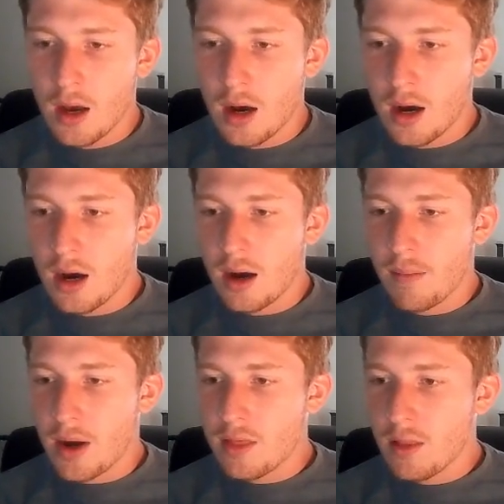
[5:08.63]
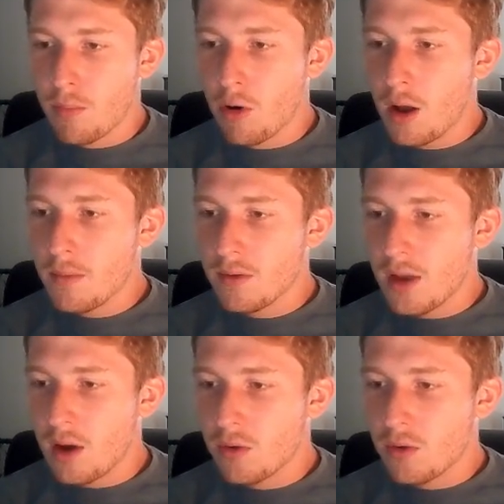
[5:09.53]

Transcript: I think the problem is that